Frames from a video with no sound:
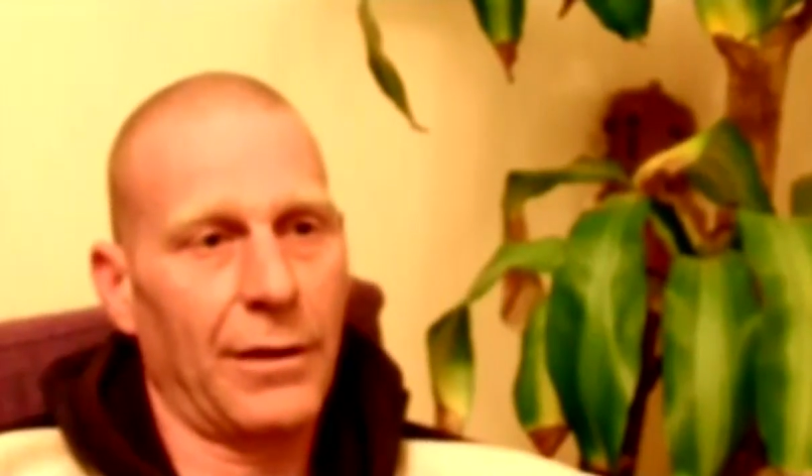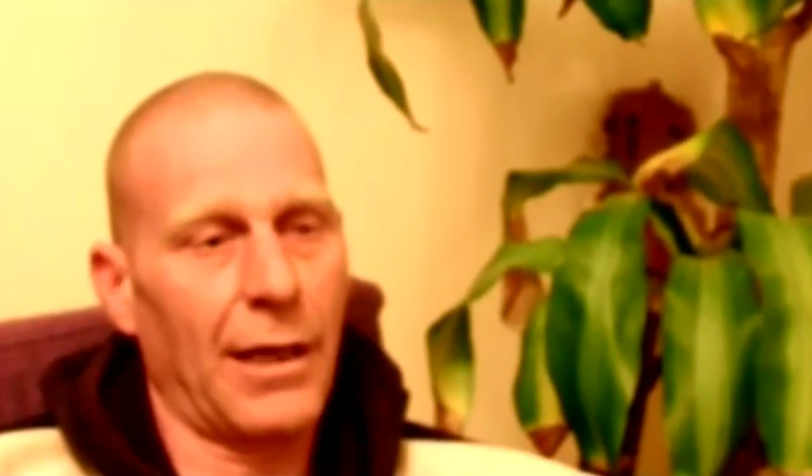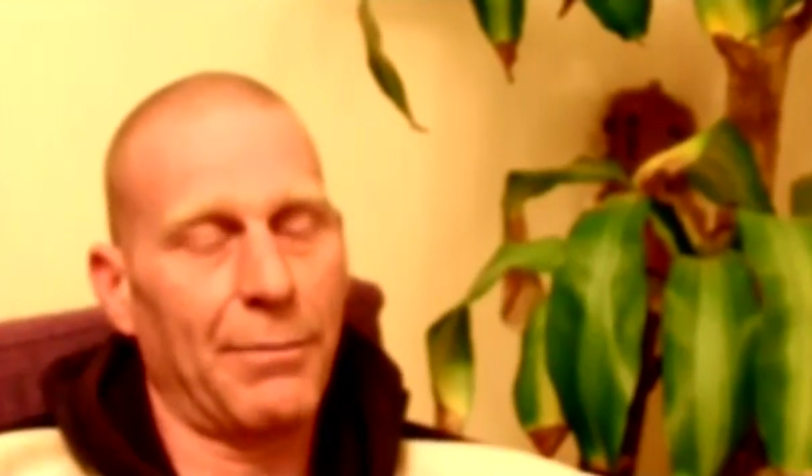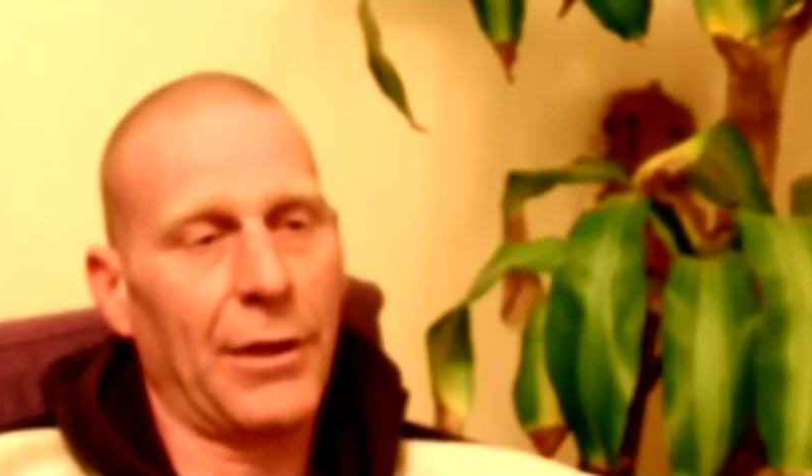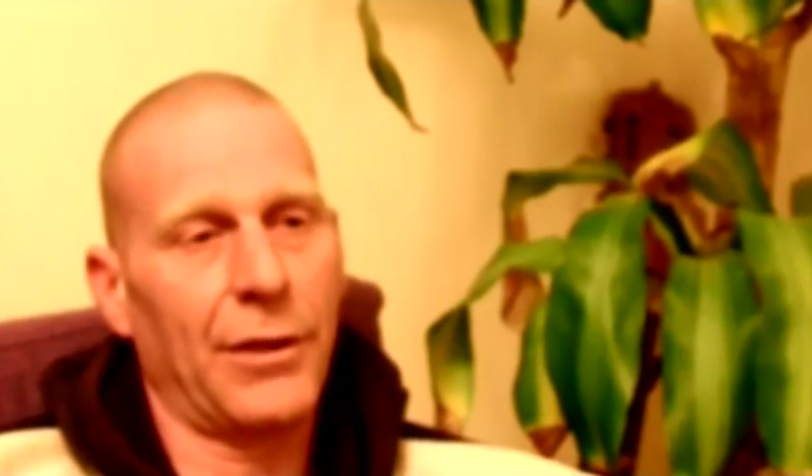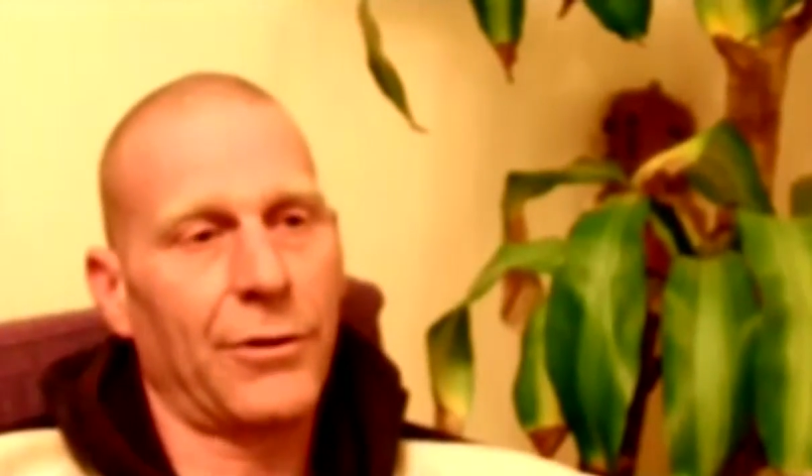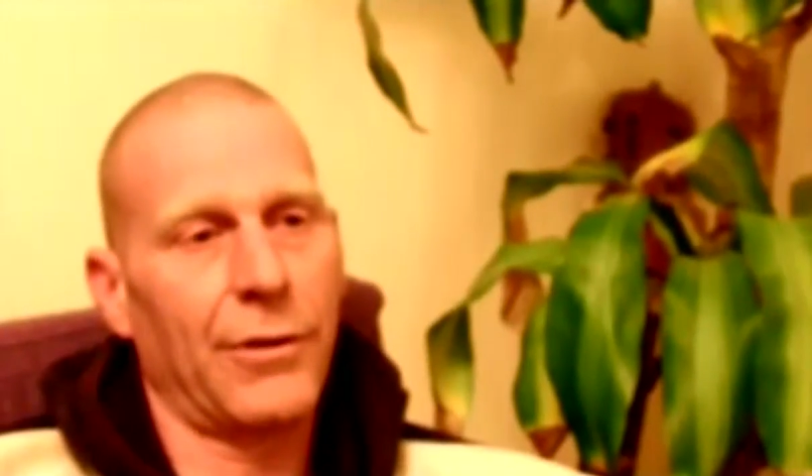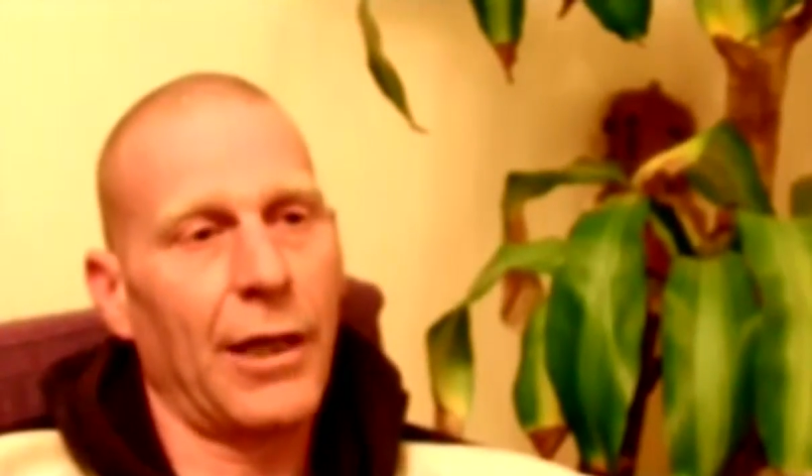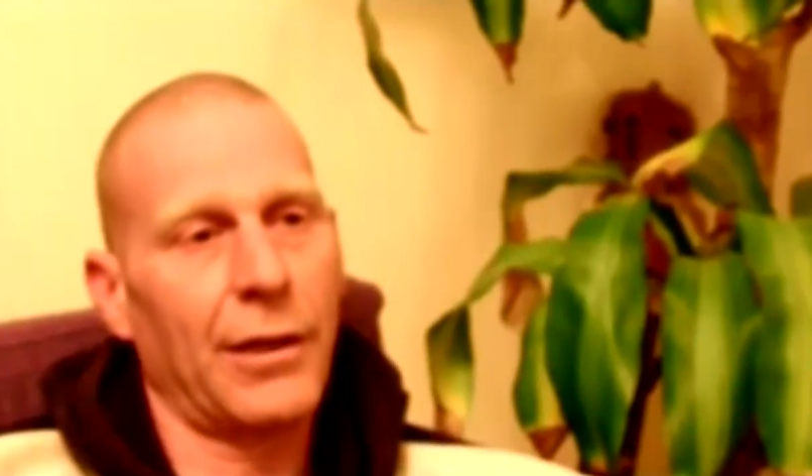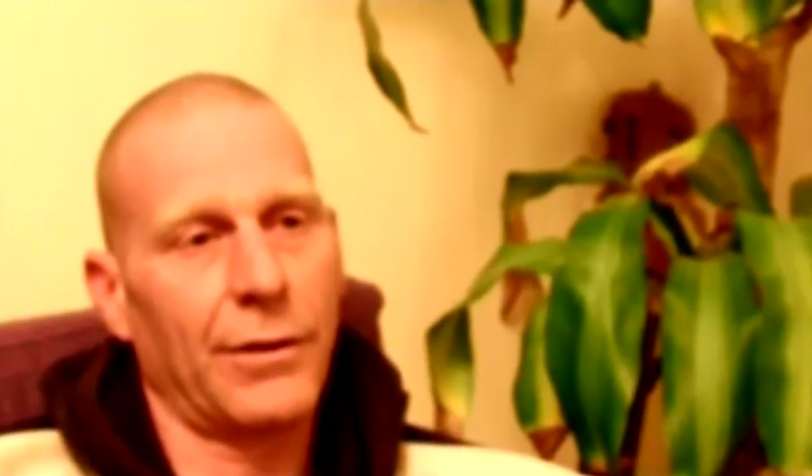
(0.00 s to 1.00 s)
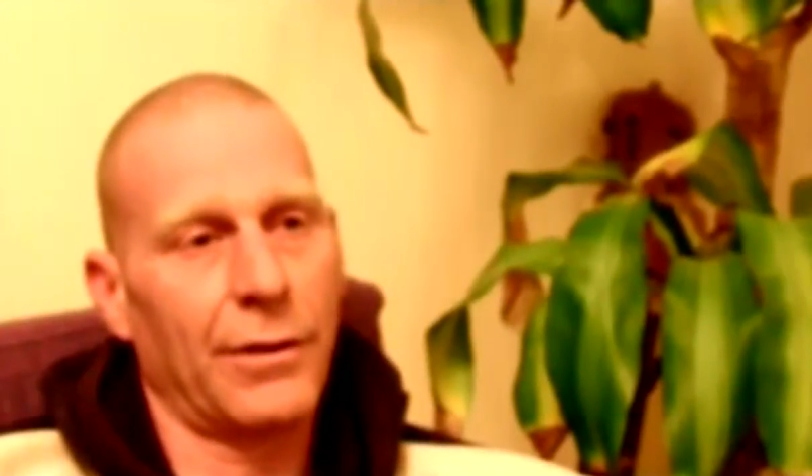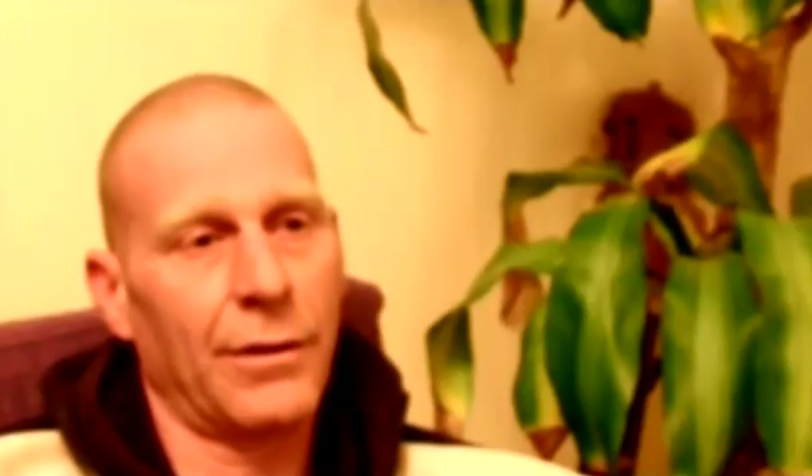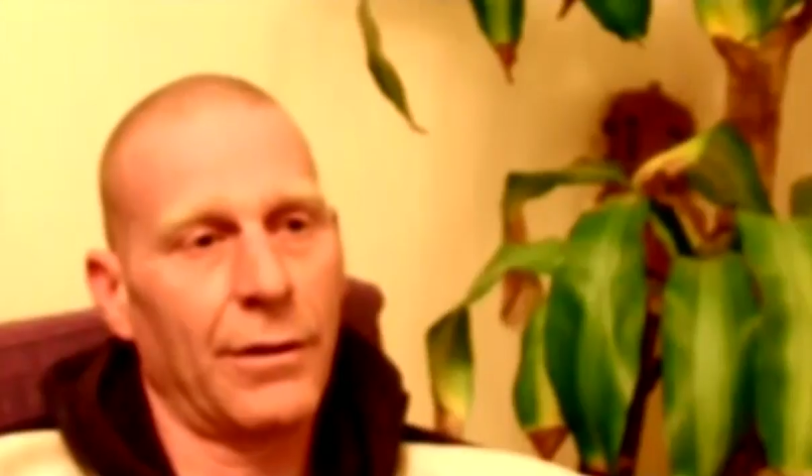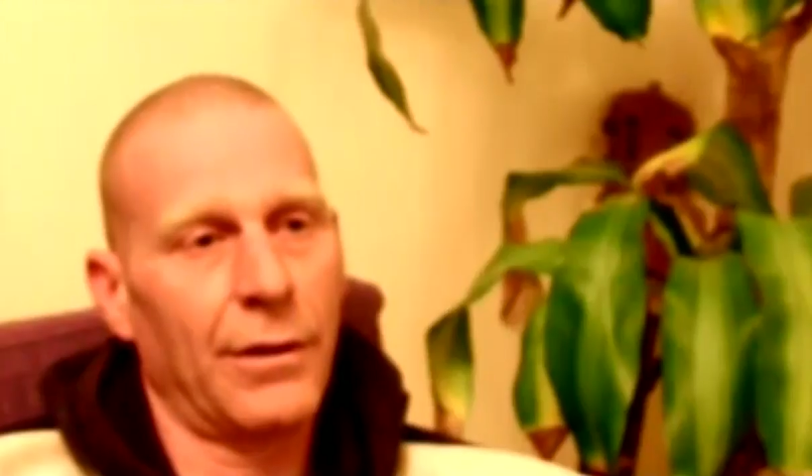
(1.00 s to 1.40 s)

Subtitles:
is administration.